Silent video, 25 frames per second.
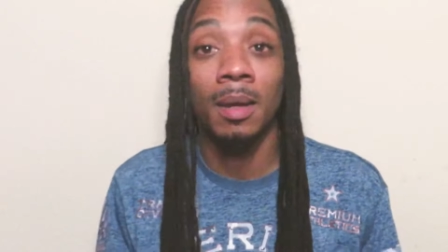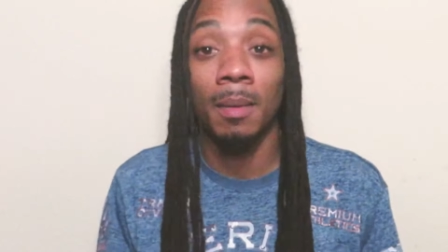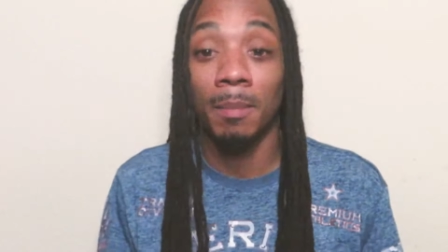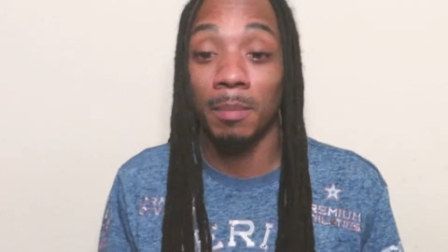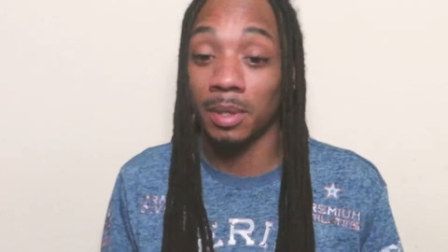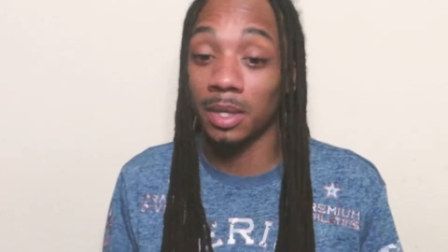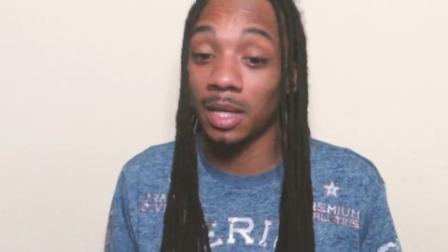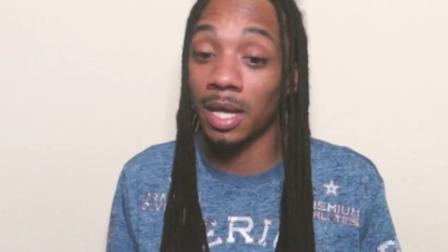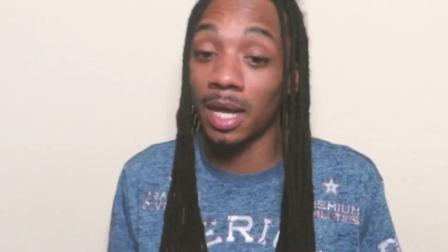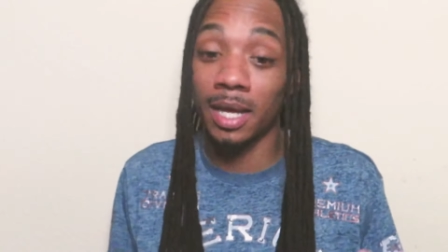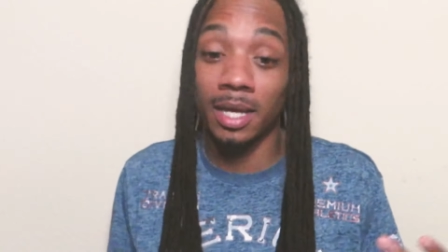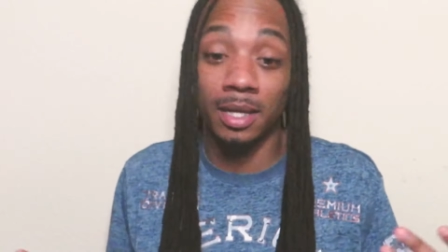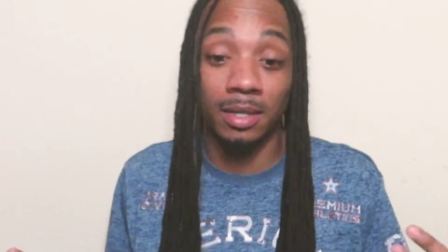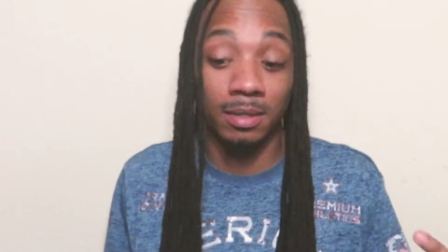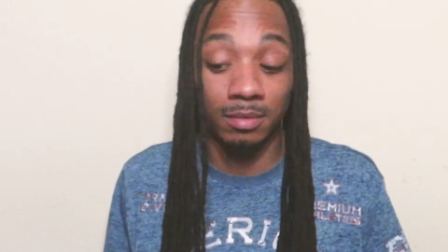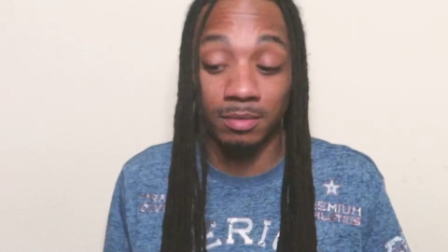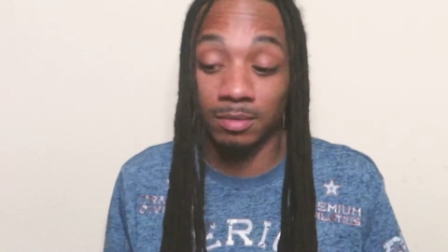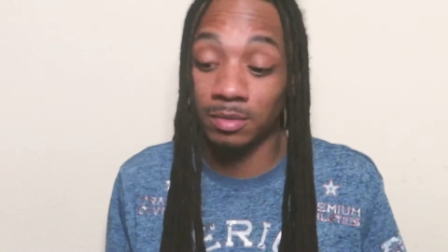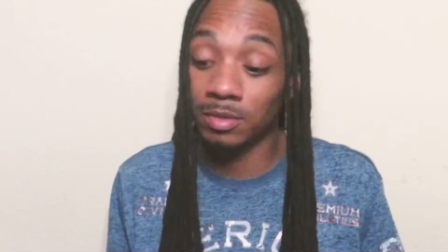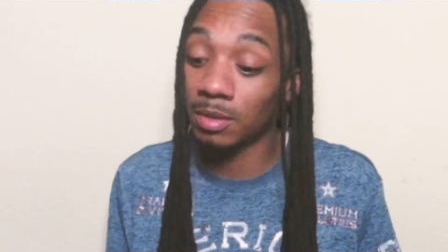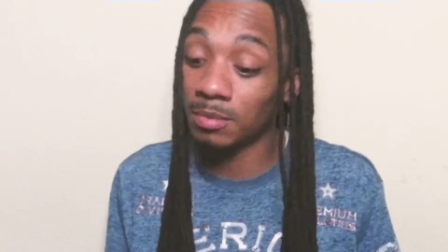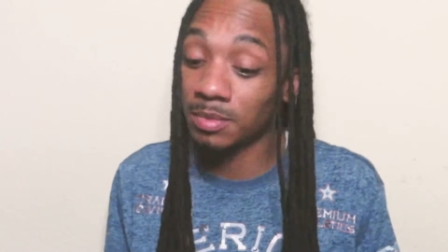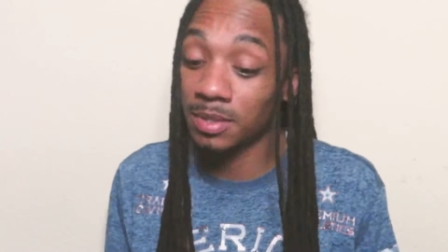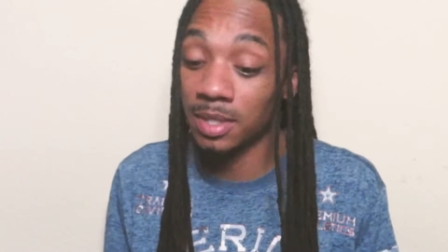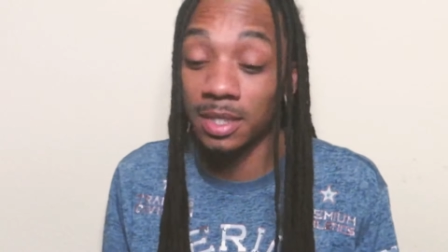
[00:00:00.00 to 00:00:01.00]
But like,
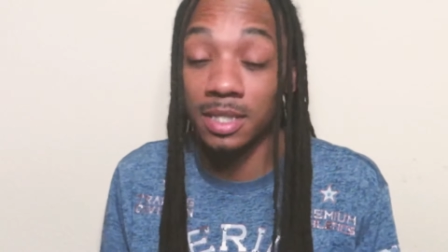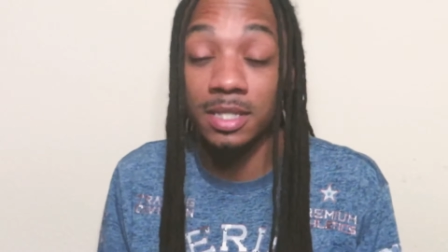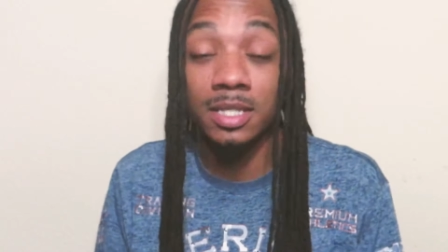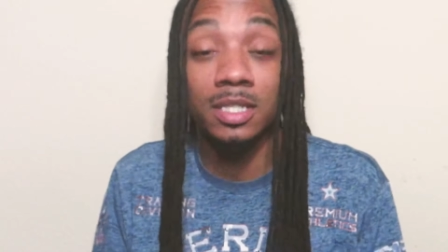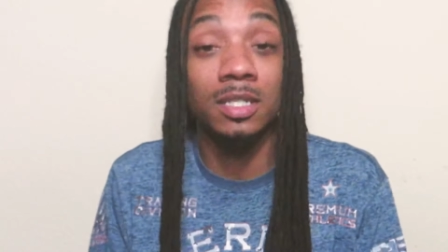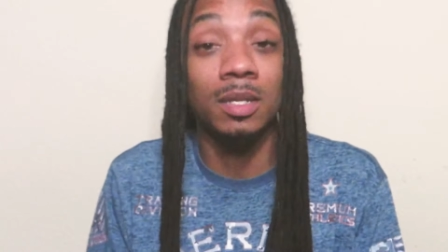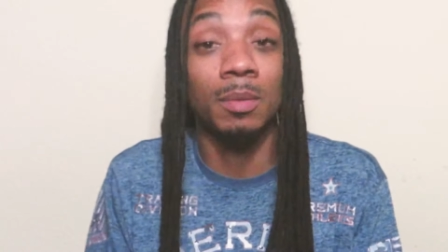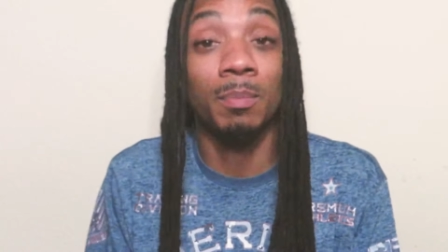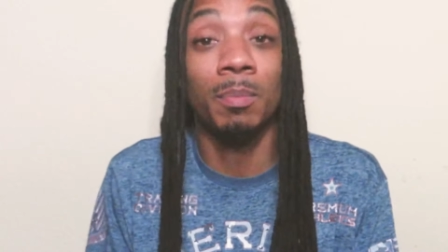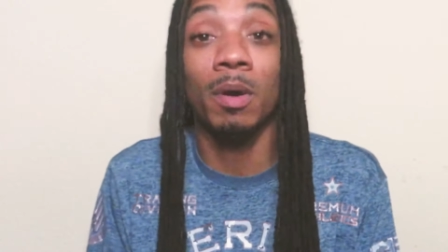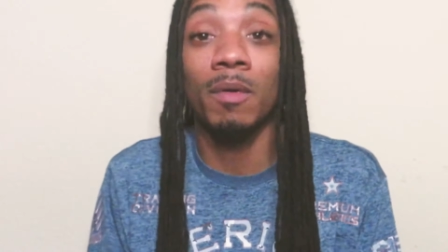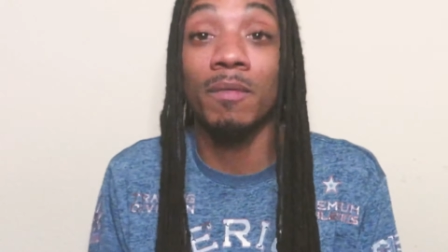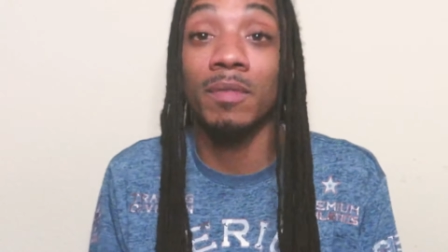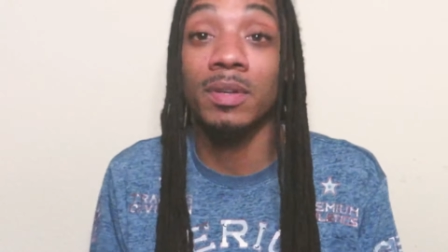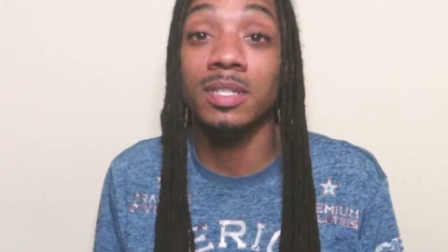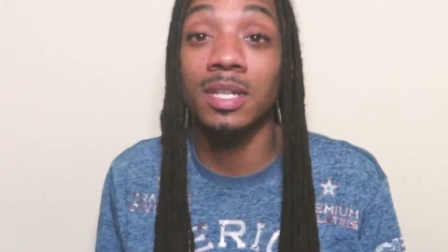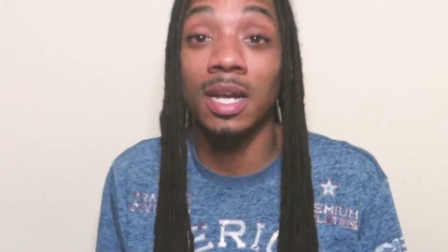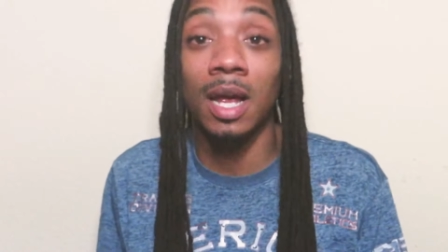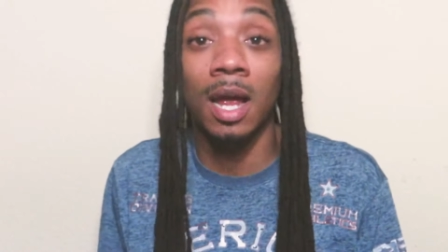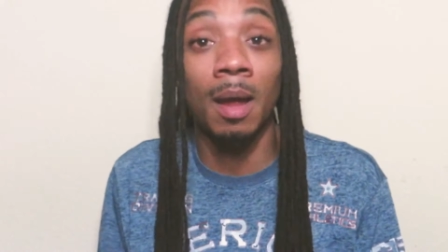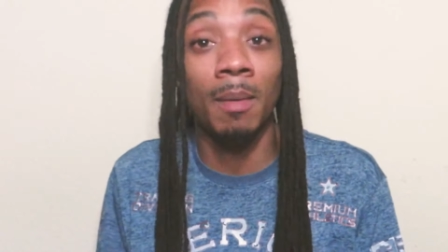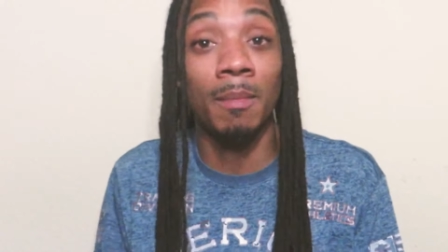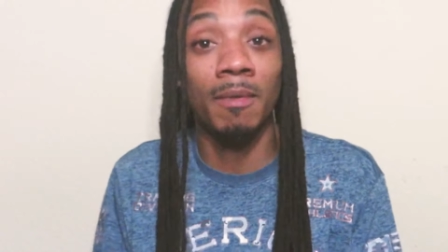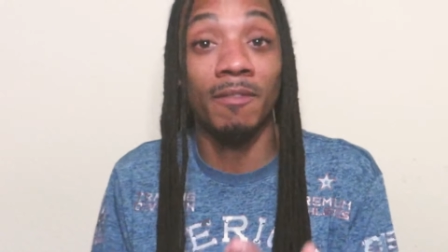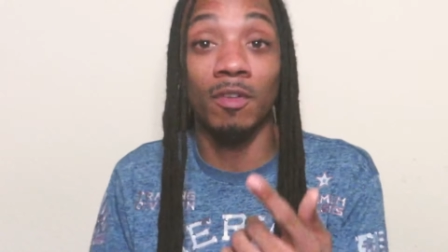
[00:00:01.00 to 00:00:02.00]
you know what I'm saying? This is the perfect
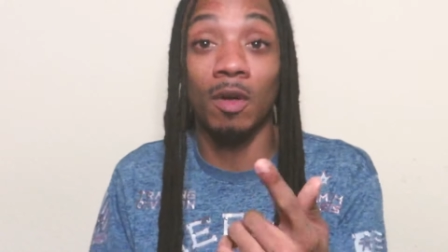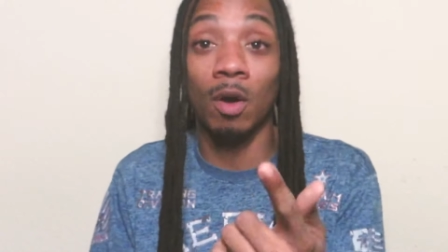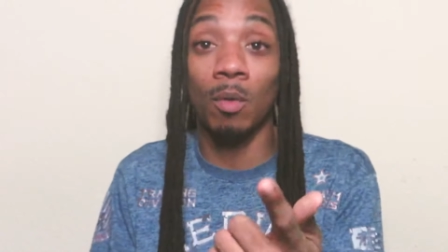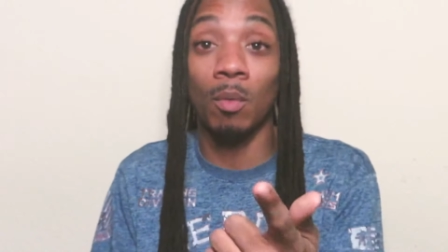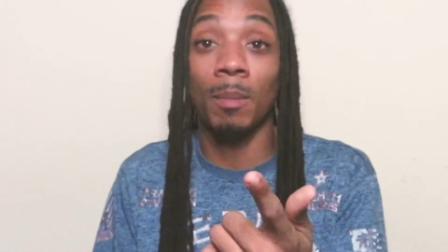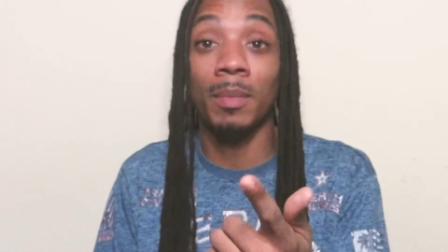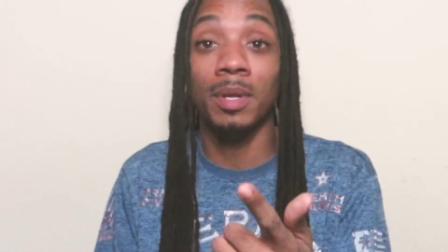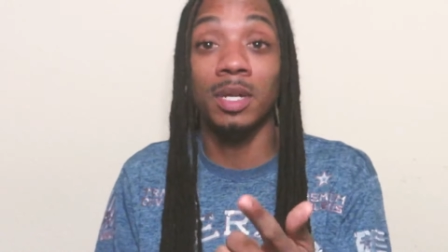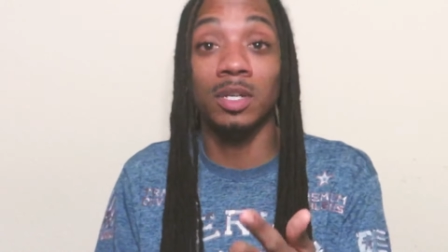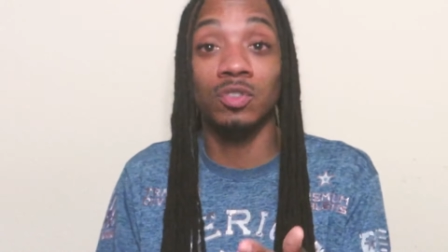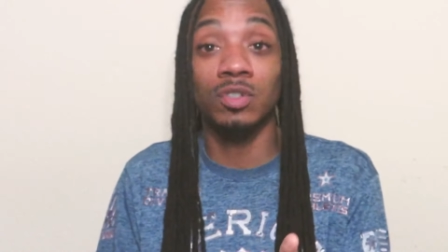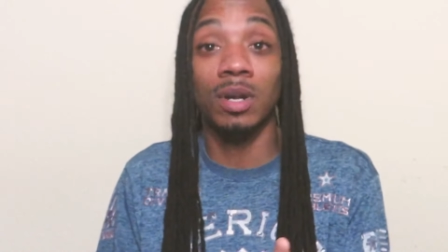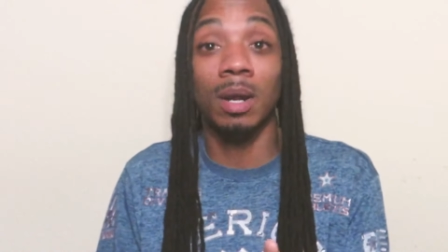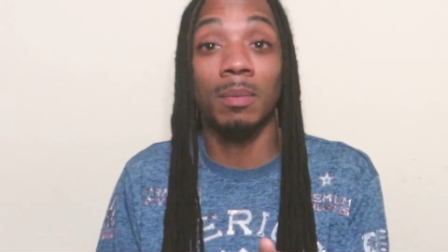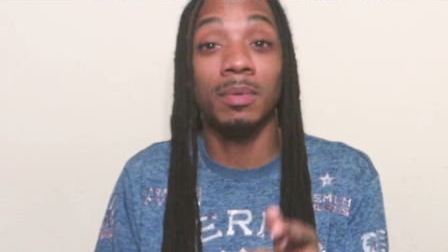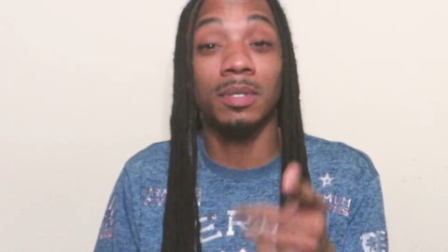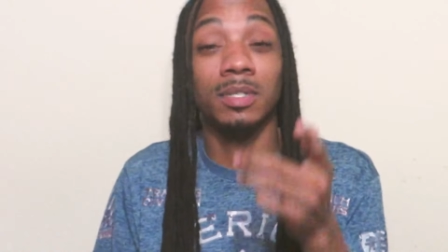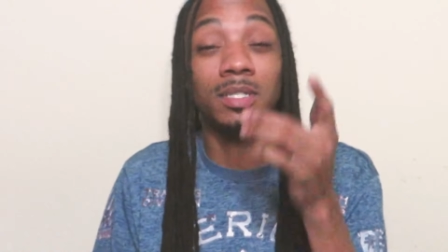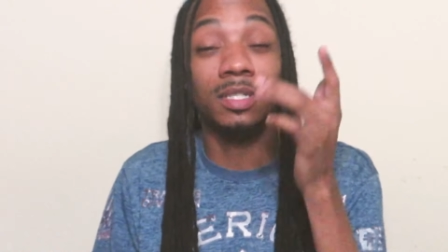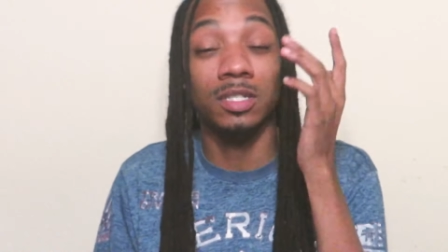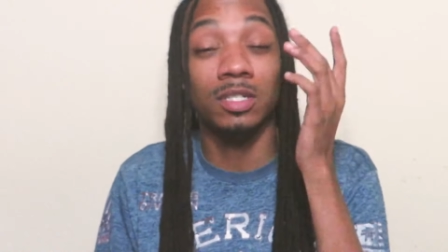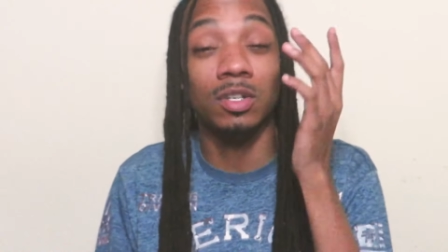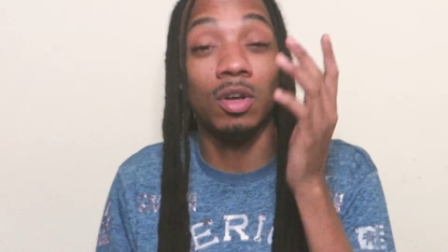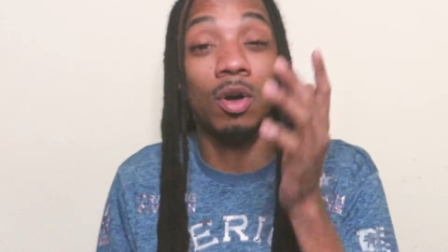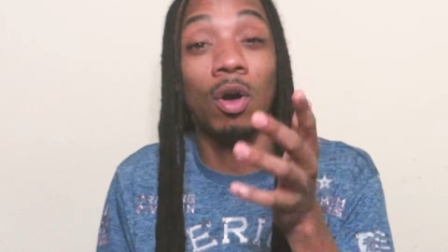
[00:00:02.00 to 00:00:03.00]
time. If y'all want me to drop
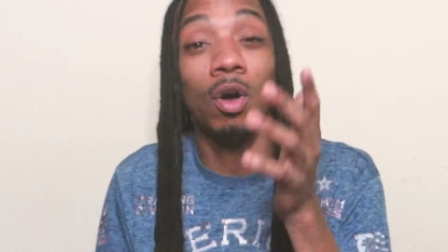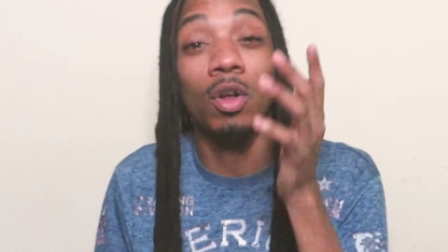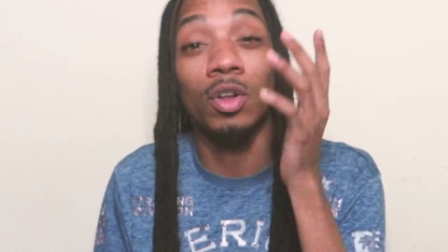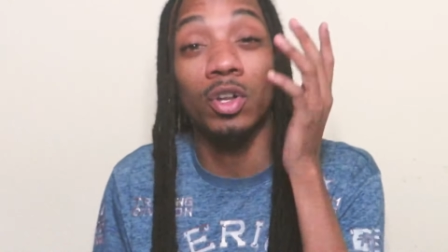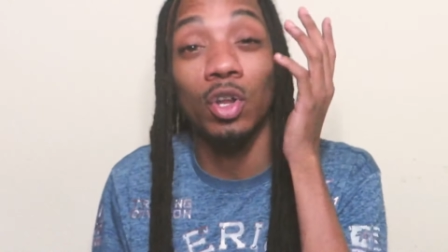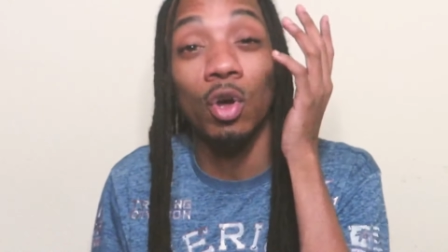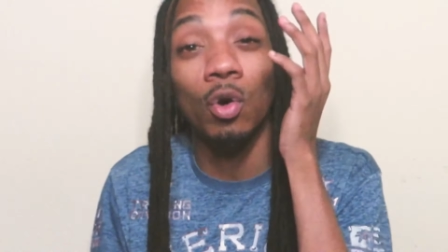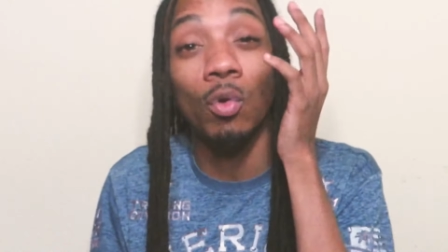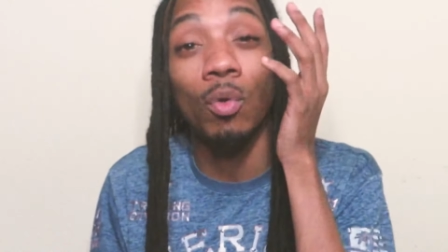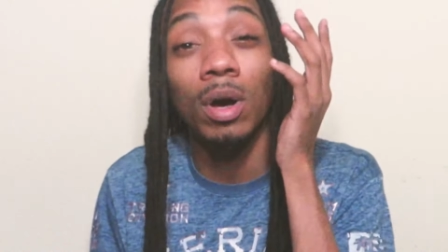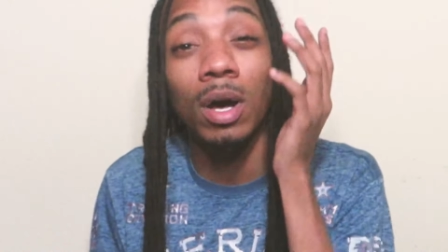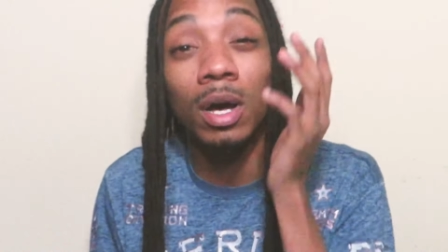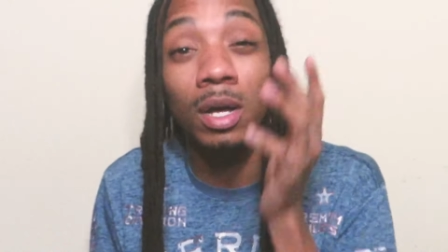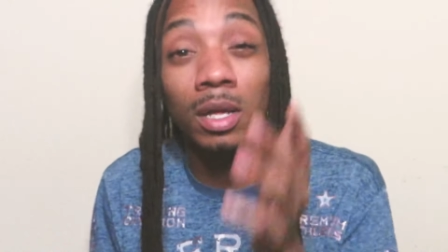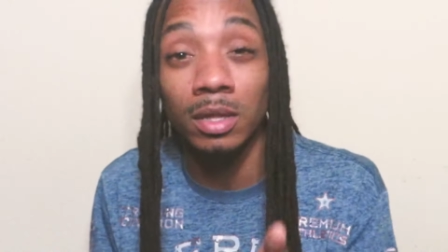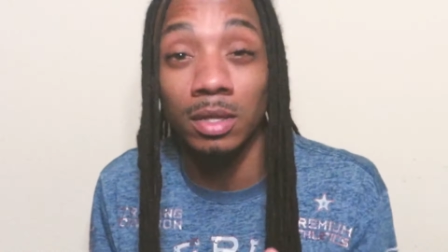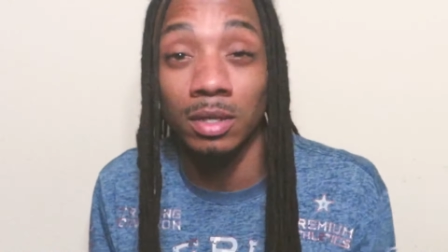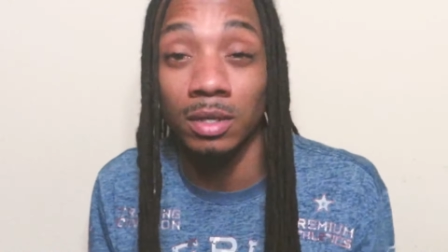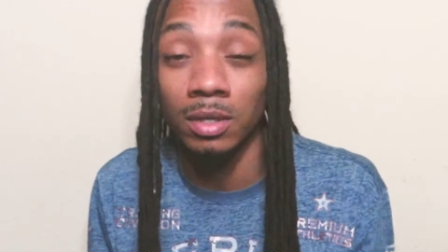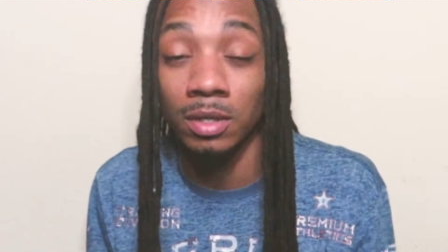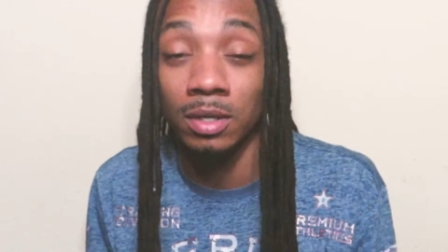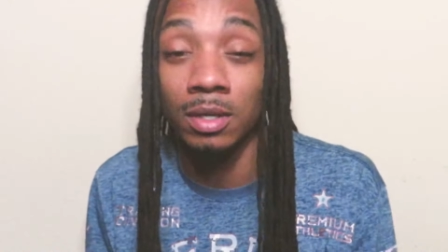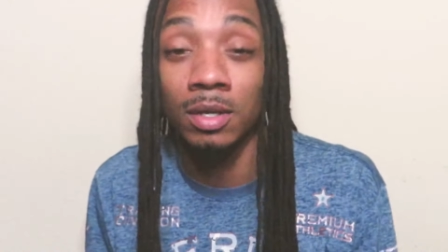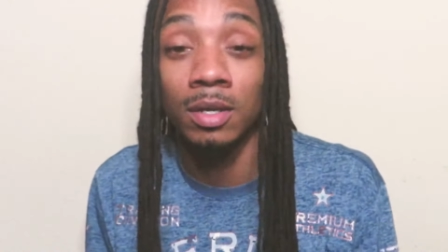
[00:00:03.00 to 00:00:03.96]
this, it's called No Other.